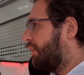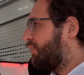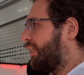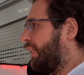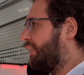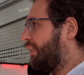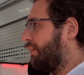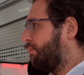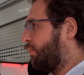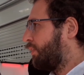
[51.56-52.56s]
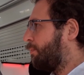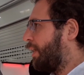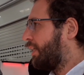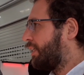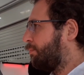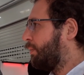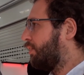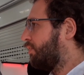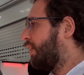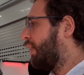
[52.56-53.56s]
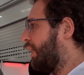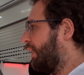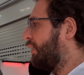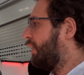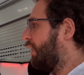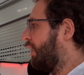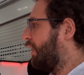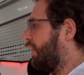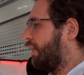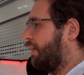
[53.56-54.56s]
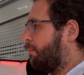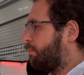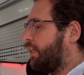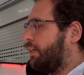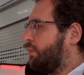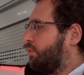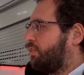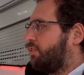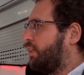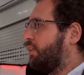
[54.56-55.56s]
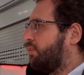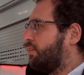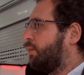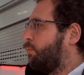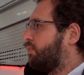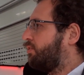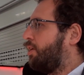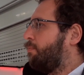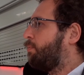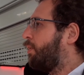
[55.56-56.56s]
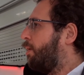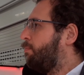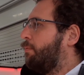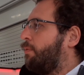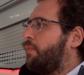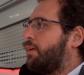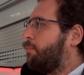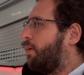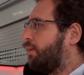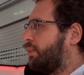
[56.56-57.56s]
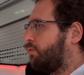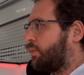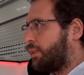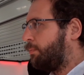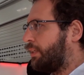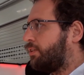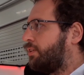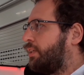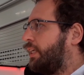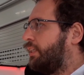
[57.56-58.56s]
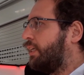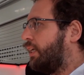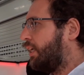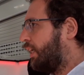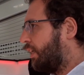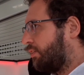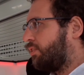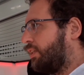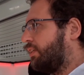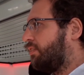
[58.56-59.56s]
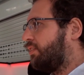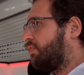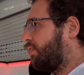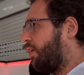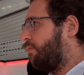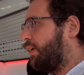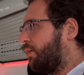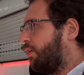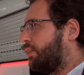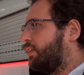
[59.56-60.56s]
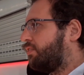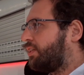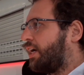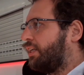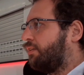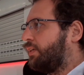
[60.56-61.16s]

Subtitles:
ready for the market, because in a previous season there was some problem of harmonics for the microgrid, so this is solving all this kind of